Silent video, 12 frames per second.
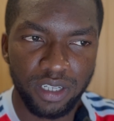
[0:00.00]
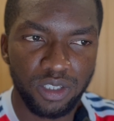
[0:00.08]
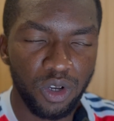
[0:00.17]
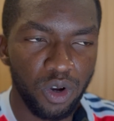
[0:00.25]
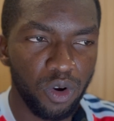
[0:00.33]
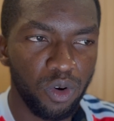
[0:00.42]

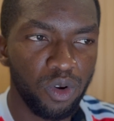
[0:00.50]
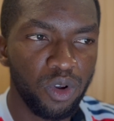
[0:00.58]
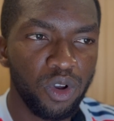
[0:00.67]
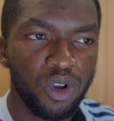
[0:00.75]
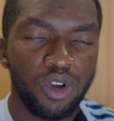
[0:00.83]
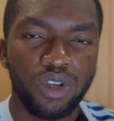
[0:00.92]
So
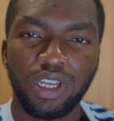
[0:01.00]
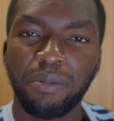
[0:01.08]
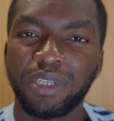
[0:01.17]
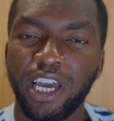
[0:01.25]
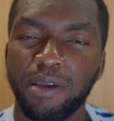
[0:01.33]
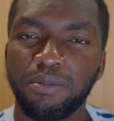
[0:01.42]

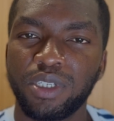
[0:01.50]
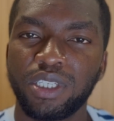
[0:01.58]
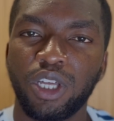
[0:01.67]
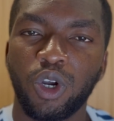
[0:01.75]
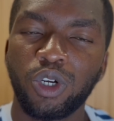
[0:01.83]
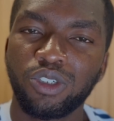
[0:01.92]
sometimes
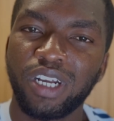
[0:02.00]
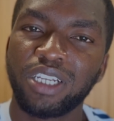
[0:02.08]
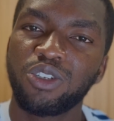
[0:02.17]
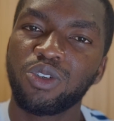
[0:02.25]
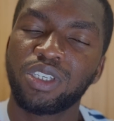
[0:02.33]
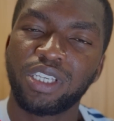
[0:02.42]
the contract
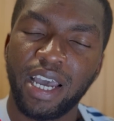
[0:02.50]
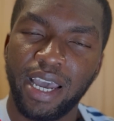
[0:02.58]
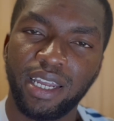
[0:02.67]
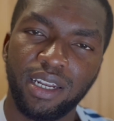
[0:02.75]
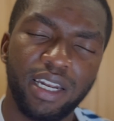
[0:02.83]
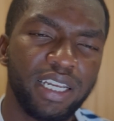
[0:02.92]
you
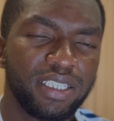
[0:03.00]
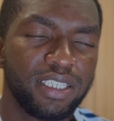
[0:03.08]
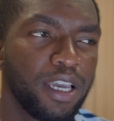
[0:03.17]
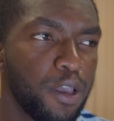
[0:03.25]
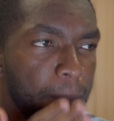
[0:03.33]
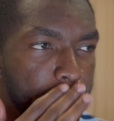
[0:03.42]
sign, let's
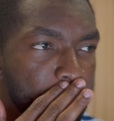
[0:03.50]
say